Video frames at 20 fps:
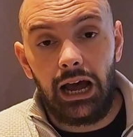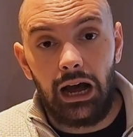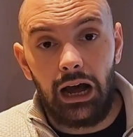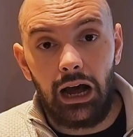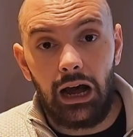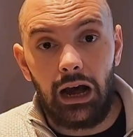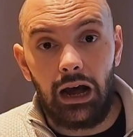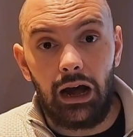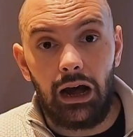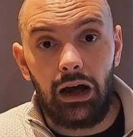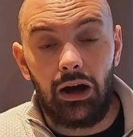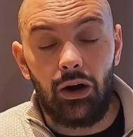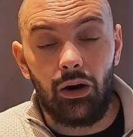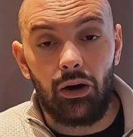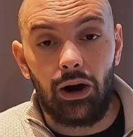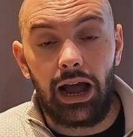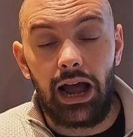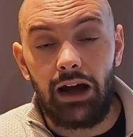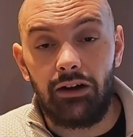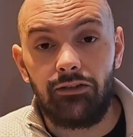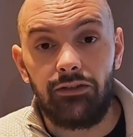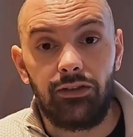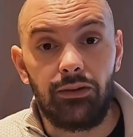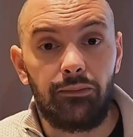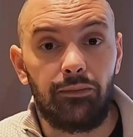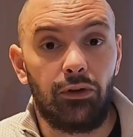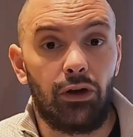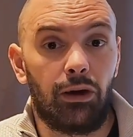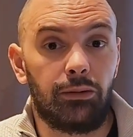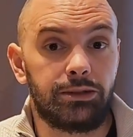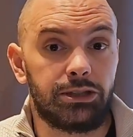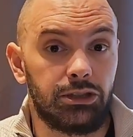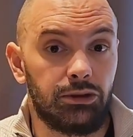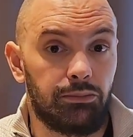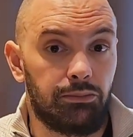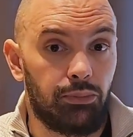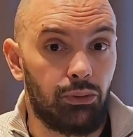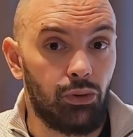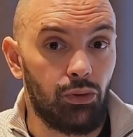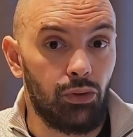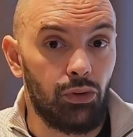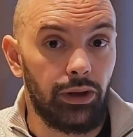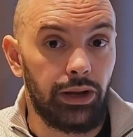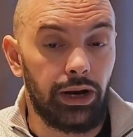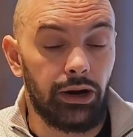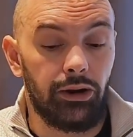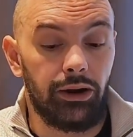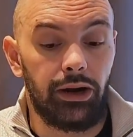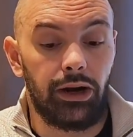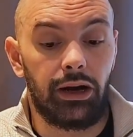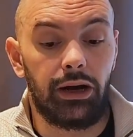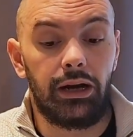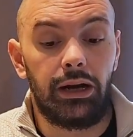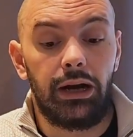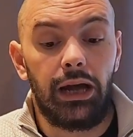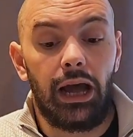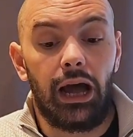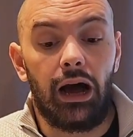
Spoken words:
or have flip-flops in the pool area.